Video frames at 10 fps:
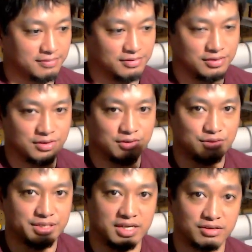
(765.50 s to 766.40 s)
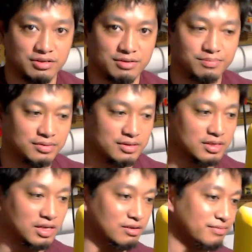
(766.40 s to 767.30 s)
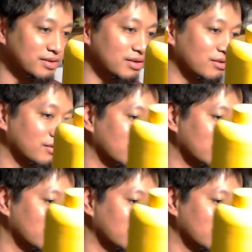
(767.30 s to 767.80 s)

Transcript: For your scaled up Lego figure.